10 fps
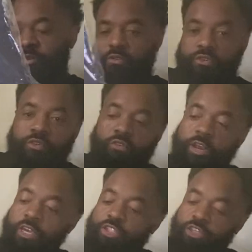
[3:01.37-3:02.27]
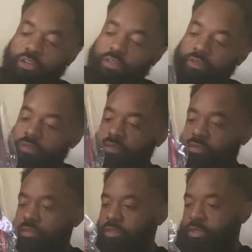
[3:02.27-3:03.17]
is the gray shirt,
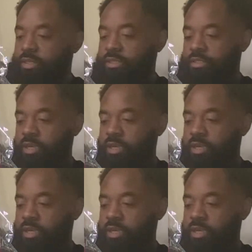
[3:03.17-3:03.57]
and it